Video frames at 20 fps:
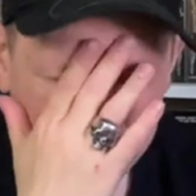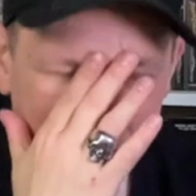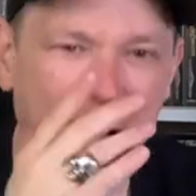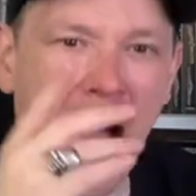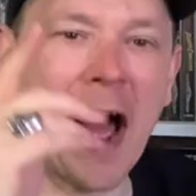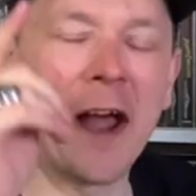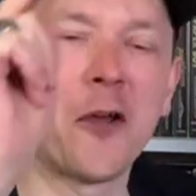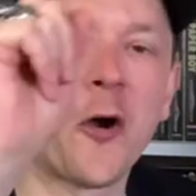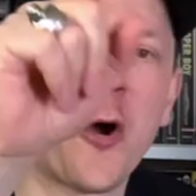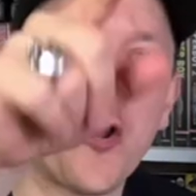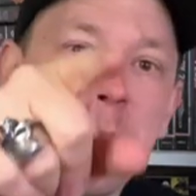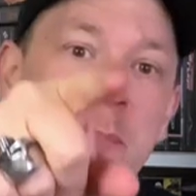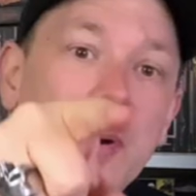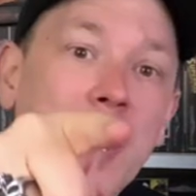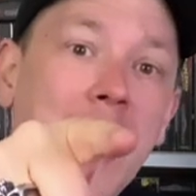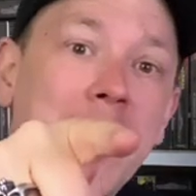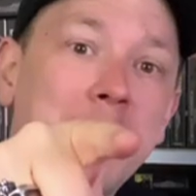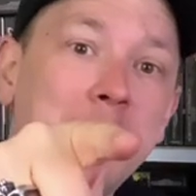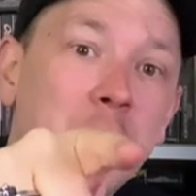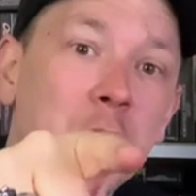and I
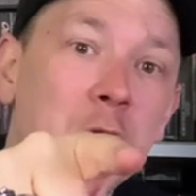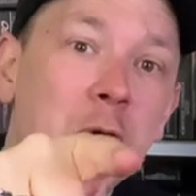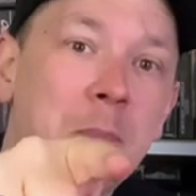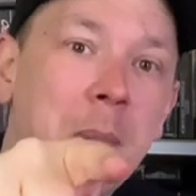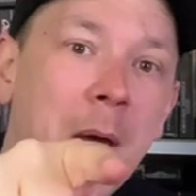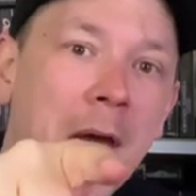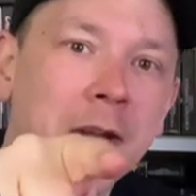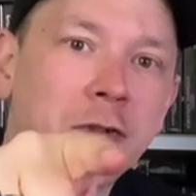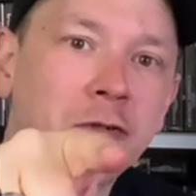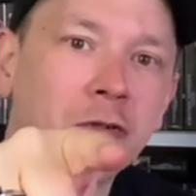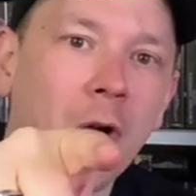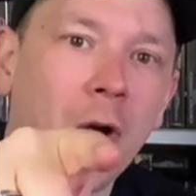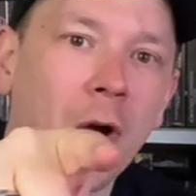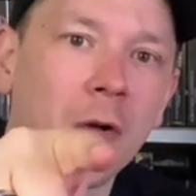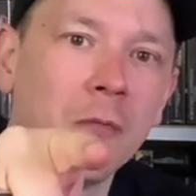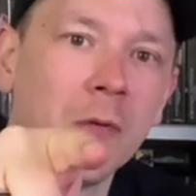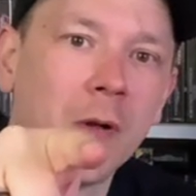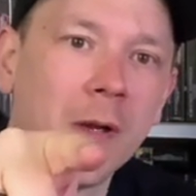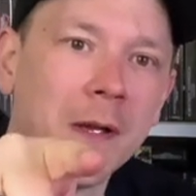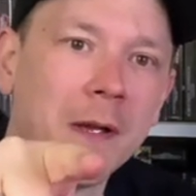blame you,
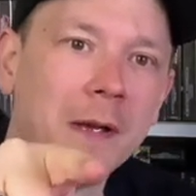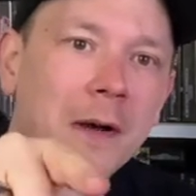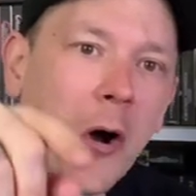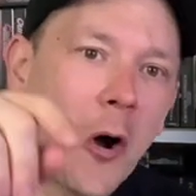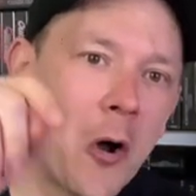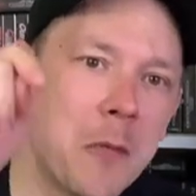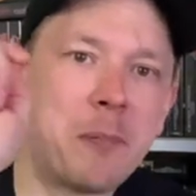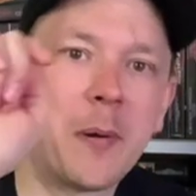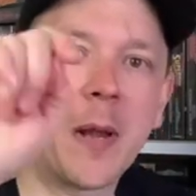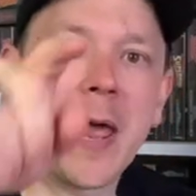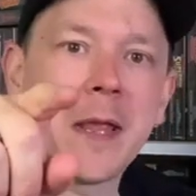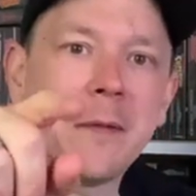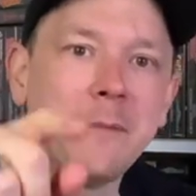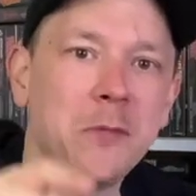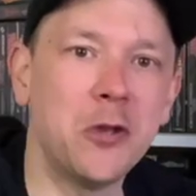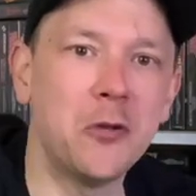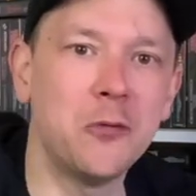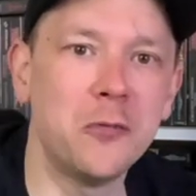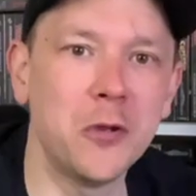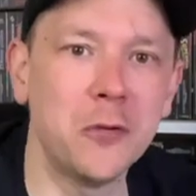Pedro. I blame
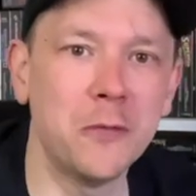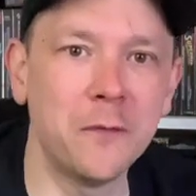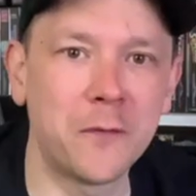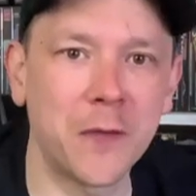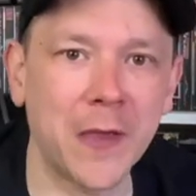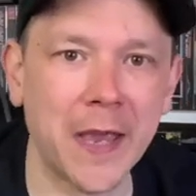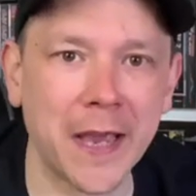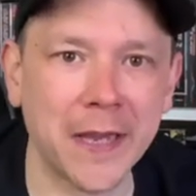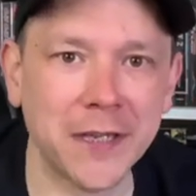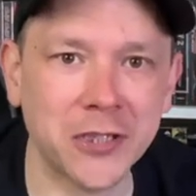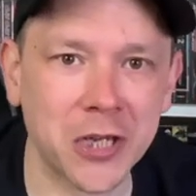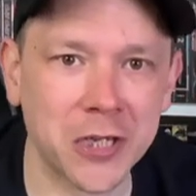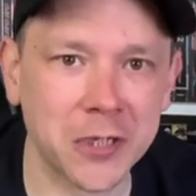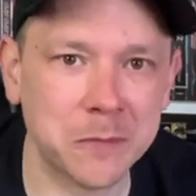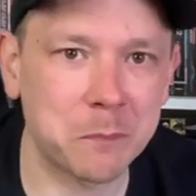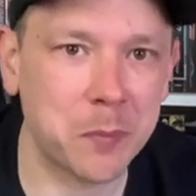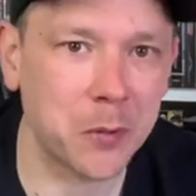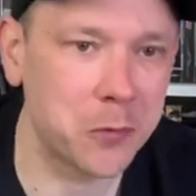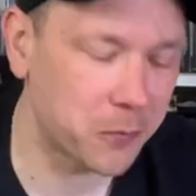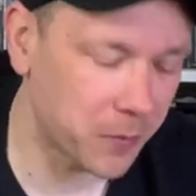you, you
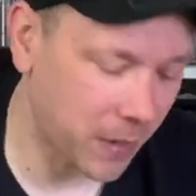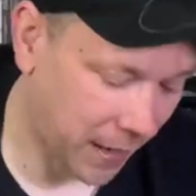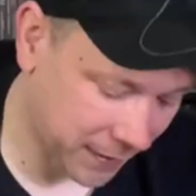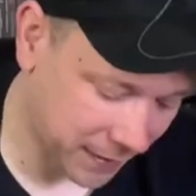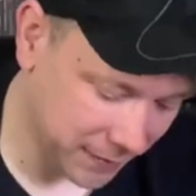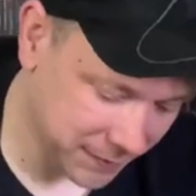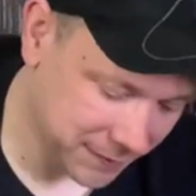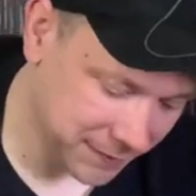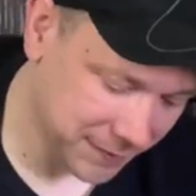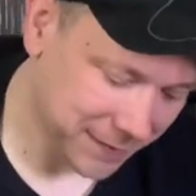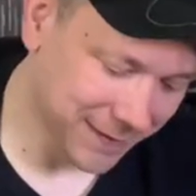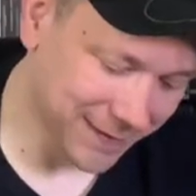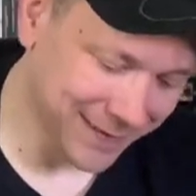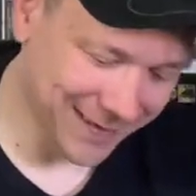VHS bootleggers.